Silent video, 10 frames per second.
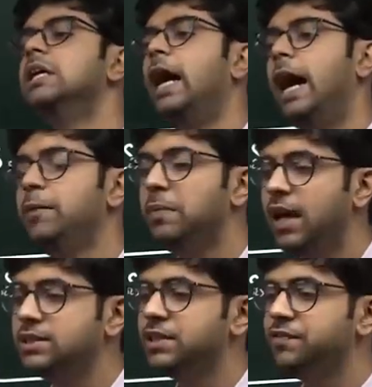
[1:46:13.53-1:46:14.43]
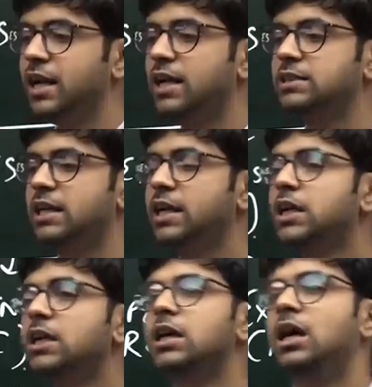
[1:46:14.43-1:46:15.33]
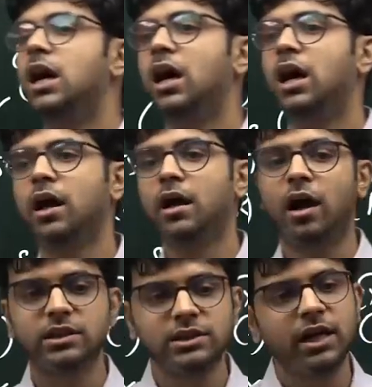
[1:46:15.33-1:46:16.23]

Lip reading: And plus, if there is any urgent